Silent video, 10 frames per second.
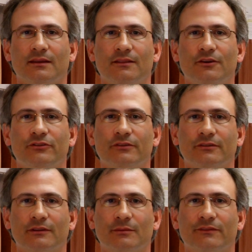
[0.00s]
And those are
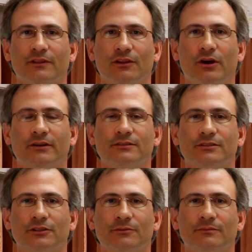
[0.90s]
some of the
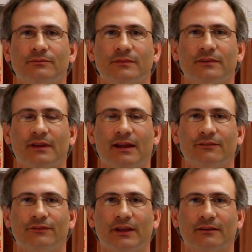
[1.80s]
long-term side
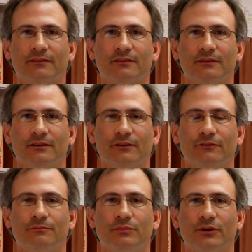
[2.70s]
effects
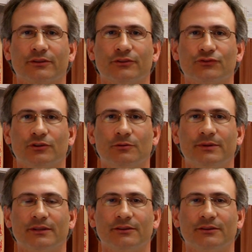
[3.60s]
of birth control pill